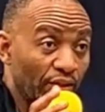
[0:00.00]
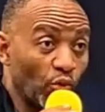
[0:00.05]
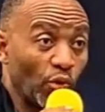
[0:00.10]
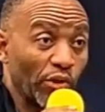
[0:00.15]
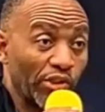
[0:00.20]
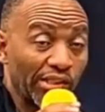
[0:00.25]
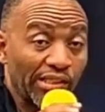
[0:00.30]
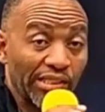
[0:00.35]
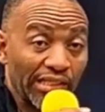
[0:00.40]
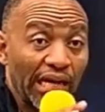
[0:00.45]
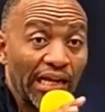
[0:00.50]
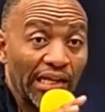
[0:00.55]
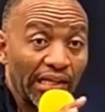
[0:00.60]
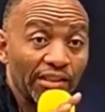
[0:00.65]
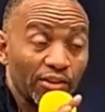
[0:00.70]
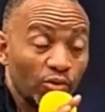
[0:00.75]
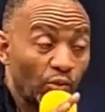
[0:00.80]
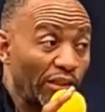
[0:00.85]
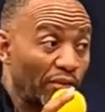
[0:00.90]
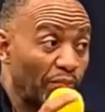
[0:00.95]
struggled
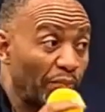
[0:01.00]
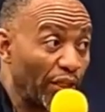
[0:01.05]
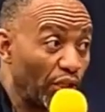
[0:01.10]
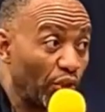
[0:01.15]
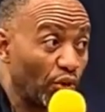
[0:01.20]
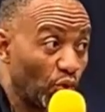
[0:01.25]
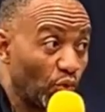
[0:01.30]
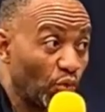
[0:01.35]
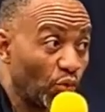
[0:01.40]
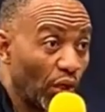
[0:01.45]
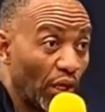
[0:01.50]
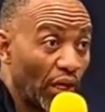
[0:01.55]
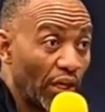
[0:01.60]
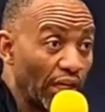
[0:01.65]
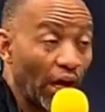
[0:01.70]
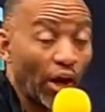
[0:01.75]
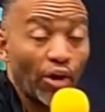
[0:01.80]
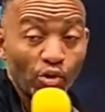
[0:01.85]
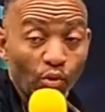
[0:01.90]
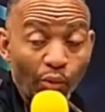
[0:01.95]
with being you. Now
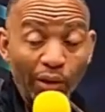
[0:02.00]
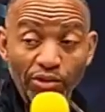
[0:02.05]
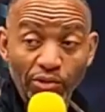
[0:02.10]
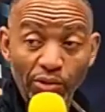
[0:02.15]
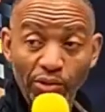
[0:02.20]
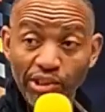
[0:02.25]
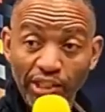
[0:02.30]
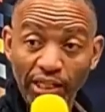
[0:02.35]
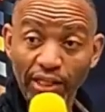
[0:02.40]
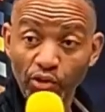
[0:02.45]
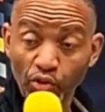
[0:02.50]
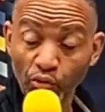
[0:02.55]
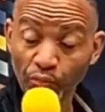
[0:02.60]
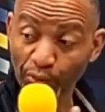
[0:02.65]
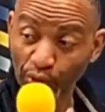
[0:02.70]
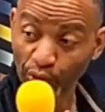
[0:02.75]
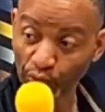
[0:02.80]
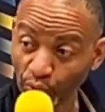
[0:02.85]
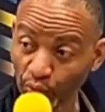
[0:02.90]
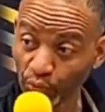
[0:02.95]
you want your child to be
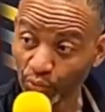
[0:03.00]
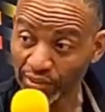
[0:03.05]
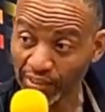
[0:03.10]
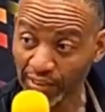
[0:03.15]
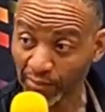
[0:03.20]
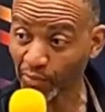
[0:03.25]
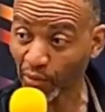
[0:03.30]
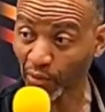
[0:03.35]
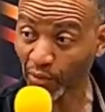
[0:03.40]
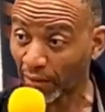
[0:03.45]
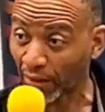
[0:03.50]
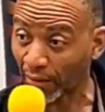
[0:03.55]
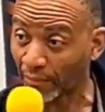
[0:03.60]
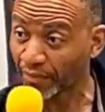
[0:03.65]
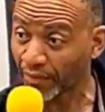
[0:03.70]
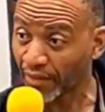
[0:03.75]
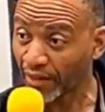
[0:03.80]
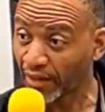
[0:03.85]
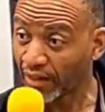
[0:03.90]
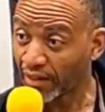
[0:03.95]
you. It's a problem.
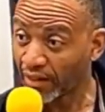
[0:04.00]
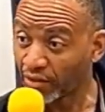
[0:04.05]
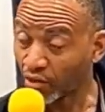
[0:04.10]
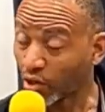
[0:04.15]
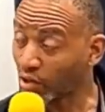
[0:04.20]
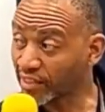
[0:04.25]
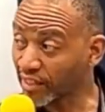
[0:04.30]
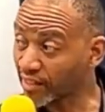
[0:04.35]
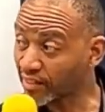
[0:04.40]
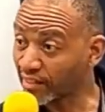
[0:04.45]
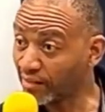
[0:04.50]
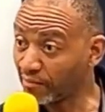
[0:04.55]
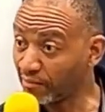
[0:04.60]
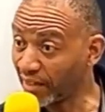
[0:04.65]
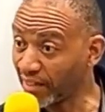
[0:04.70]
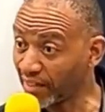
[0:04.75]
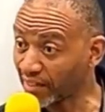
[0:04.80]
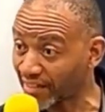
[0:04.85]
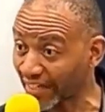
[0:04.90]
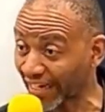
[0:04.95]
Not just in
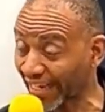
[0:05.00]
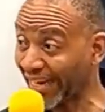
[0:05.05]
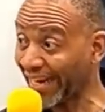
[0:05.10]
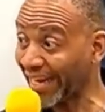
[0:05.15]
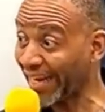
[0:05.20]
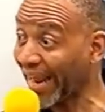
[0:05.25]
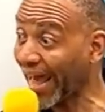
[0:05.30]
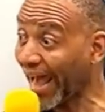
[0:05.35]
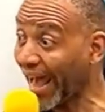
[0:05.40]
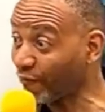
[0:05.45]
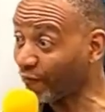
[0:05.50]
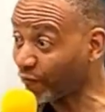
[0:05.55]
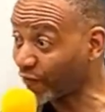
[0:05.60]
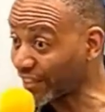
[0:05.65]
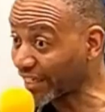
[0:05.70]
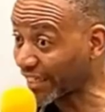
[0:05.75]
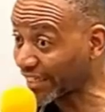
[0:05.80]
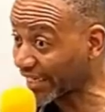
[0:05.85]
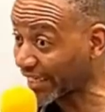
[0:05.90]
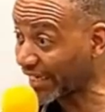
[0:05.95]
ministry, in life in
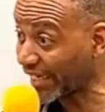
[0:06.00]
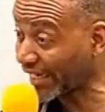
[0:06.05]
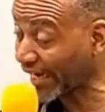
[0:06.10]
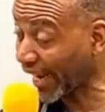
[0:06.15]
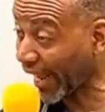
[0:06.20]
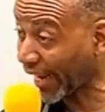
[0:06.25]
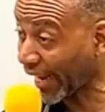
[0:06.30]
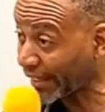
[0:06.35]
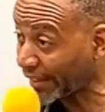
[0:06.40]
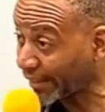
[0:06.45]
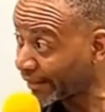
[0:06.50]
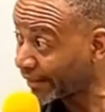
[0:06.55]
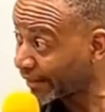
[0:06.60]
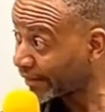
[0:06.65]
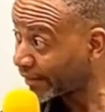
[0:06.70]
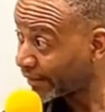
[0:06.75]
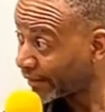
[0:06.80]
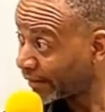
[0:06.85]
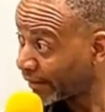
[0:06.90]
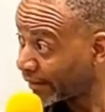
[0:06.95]
general.
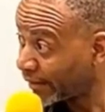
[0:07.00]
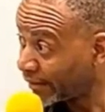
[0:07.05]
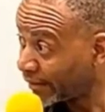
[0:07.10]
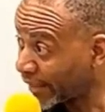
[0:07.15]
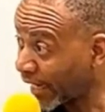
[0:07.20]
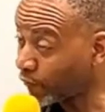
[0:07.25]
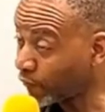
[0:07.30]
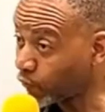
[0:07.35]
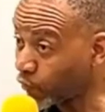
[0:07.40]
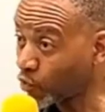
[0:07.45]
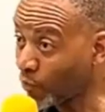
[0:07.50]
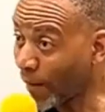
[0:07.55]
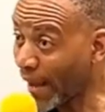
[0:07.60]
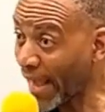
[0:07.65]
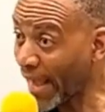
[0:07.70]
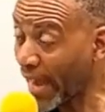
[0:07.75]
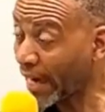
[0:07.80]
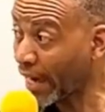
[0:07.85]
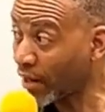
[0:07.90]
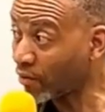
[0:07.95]
Ndandifuna uba
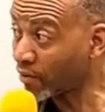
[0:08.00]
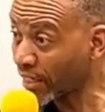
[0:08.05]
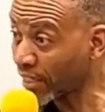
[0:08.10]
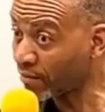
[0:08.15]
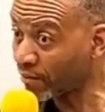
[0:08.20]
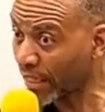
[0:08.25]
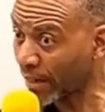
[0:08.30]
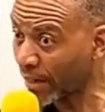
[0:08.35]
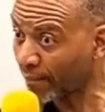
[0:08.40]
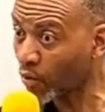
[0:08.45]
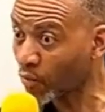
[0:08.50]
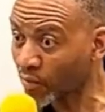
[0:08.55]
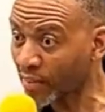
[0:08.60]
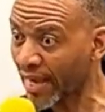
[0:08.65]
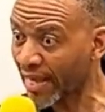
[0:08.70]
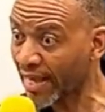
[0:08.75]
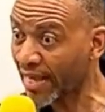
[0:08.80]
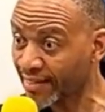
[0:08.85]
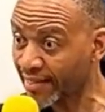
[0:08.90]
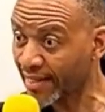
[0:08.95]
yi-accountant mntana
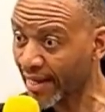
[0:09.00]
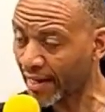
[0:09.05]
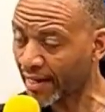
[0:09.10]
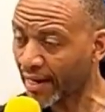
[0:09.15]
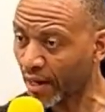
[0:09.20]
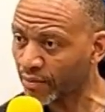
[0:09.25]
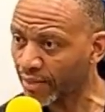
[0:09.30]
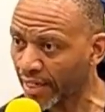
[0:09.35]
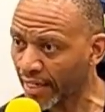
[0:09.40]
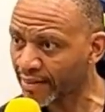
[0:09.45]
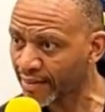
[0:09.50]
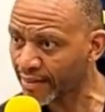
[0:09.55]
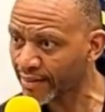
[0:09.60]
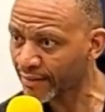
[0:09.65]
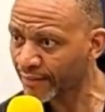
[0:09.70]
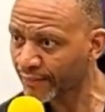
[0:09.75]
uzayenza i-accountants.